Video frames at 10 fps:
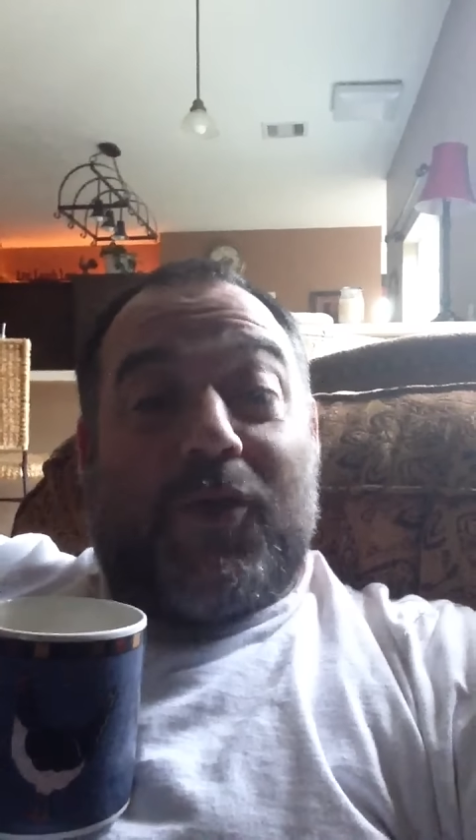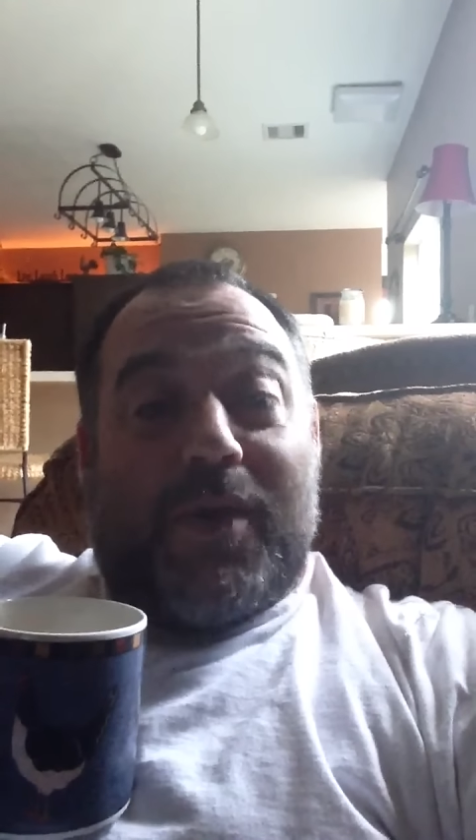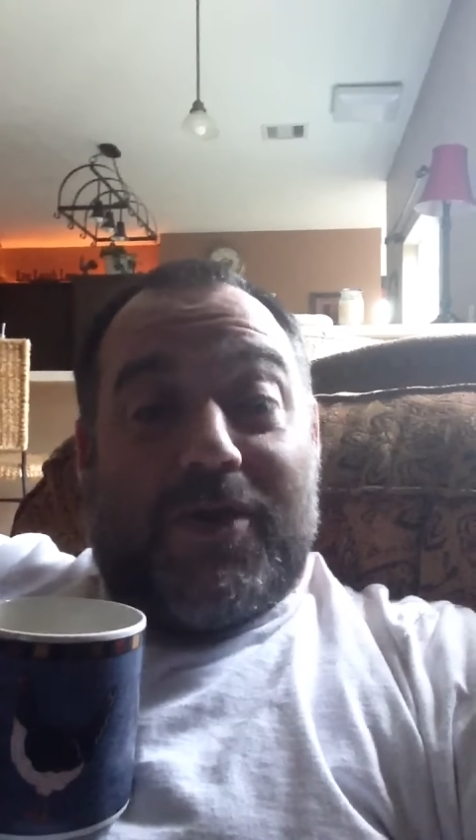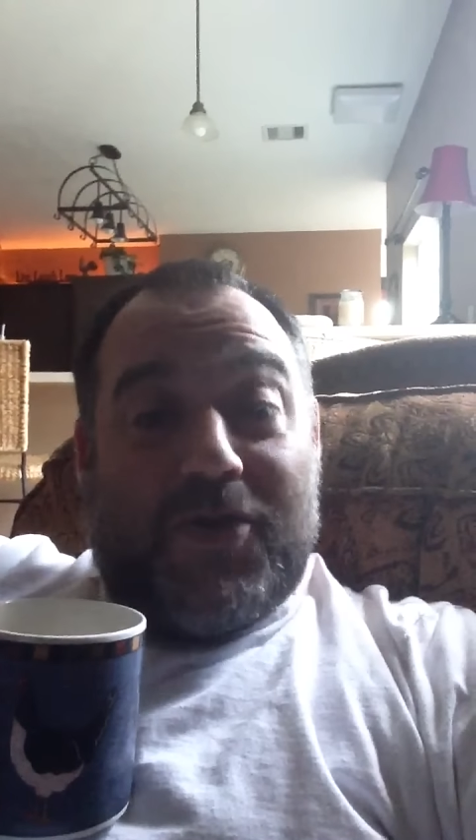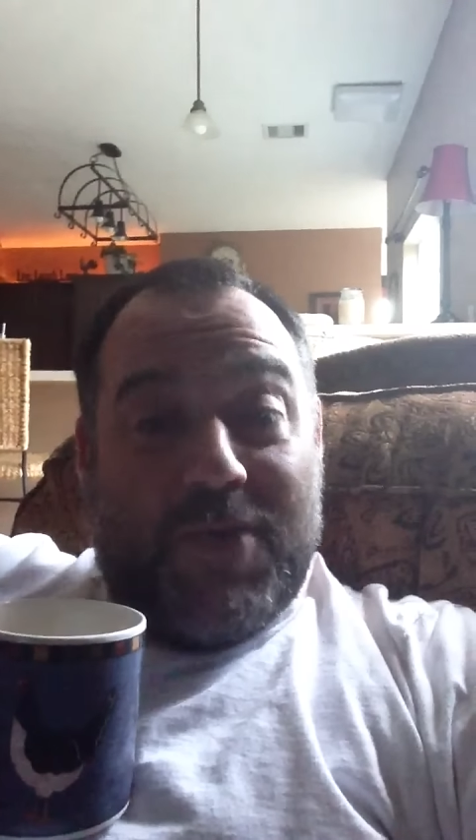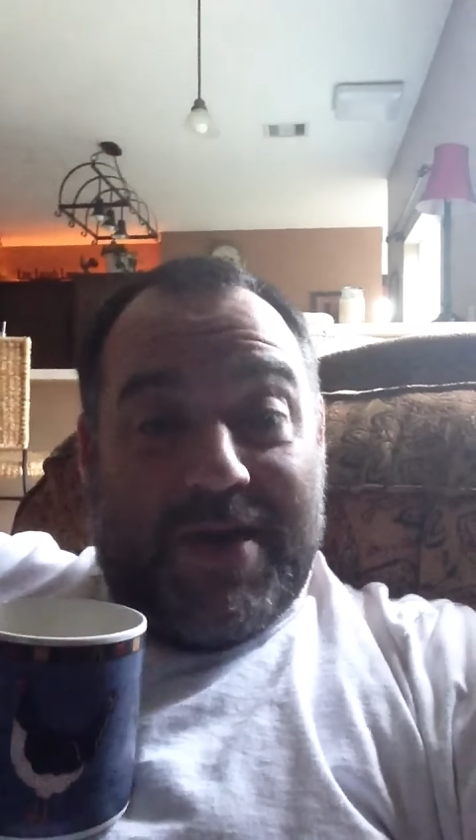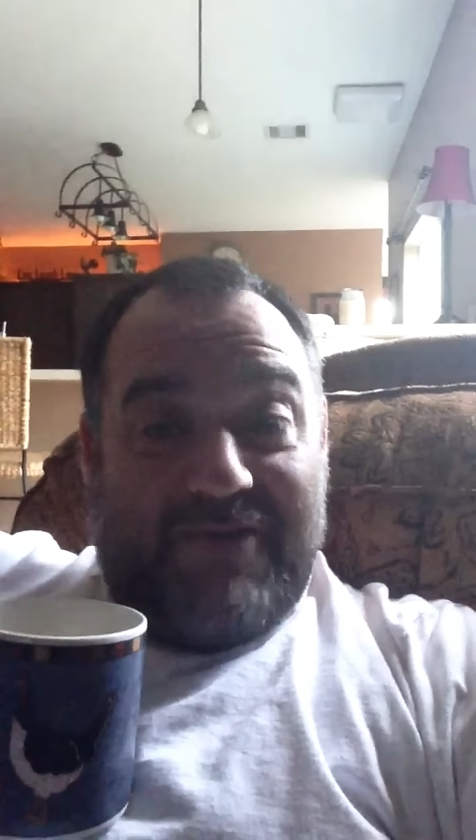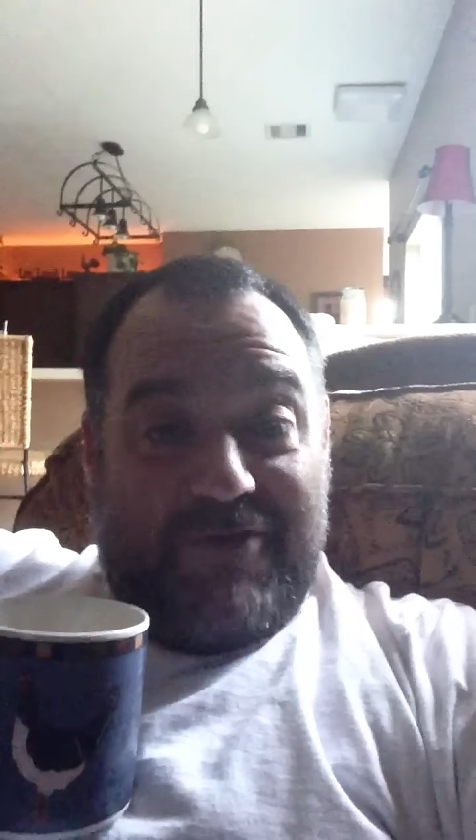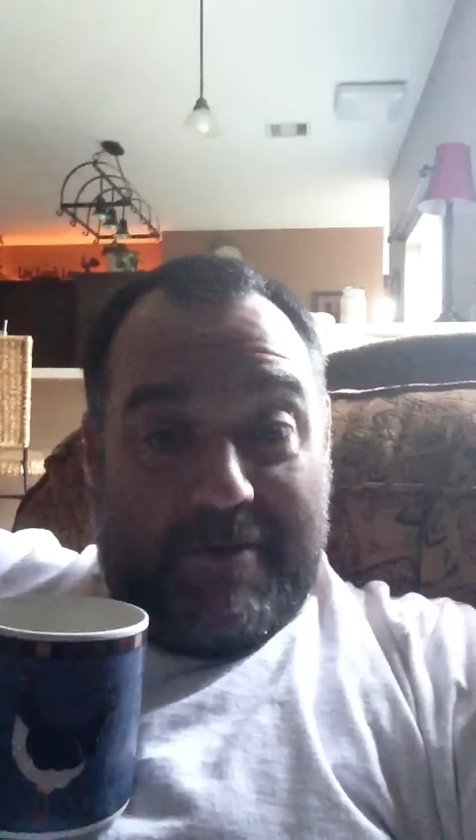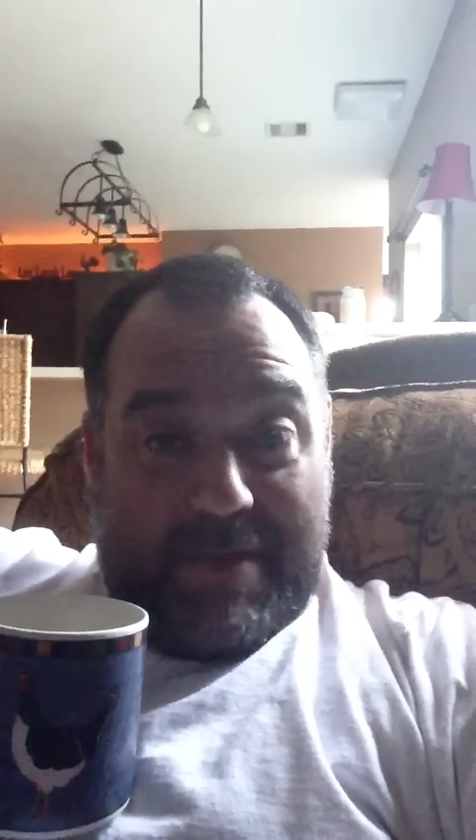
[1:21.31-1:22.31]
renewing
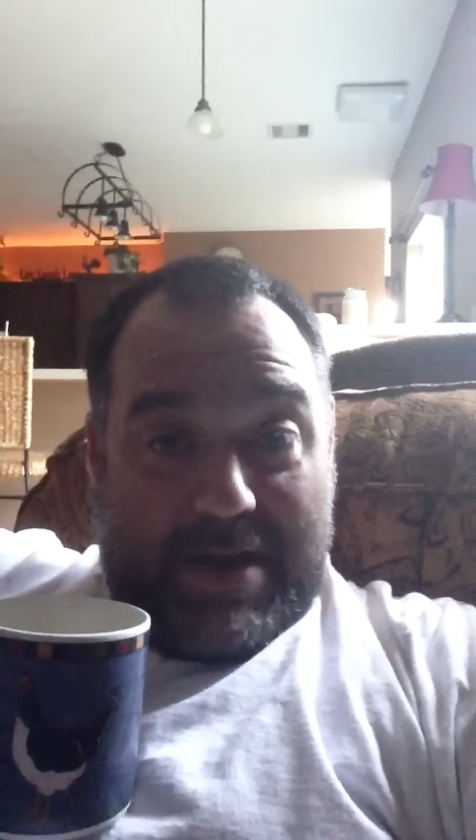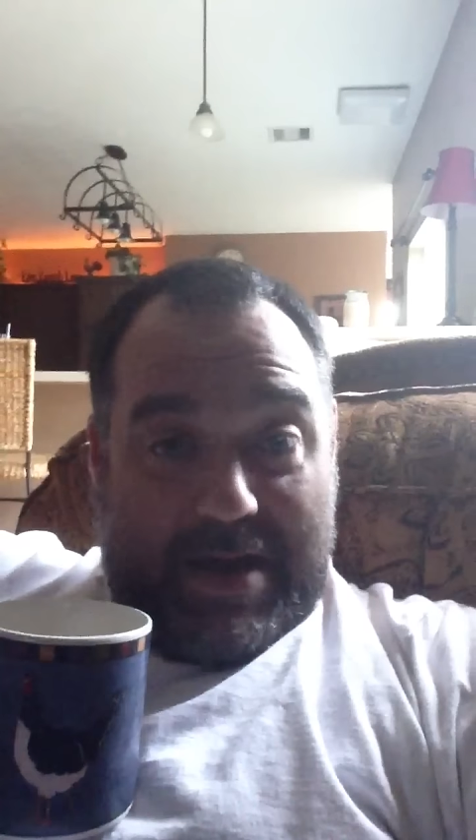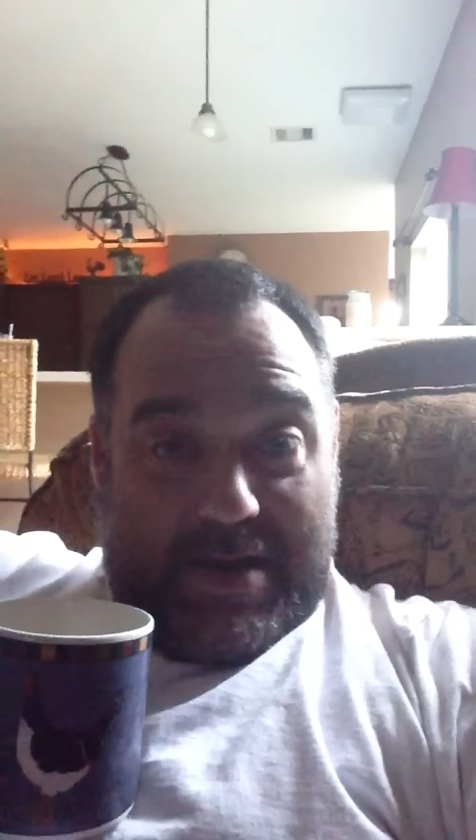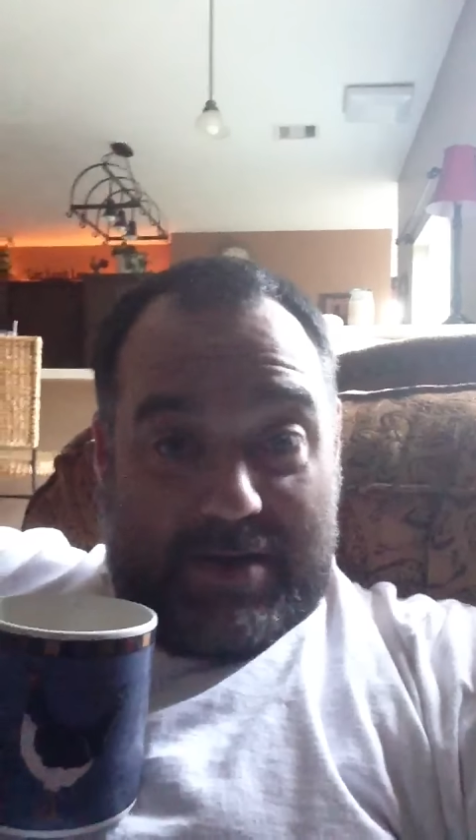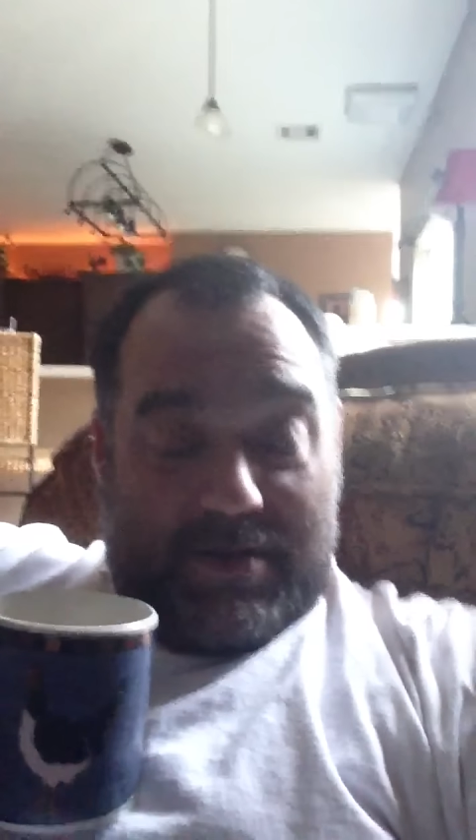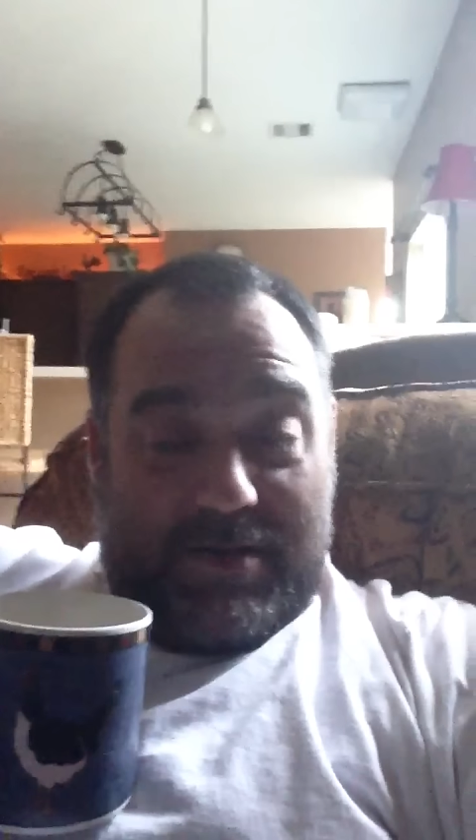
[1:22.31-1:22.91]
of your mind.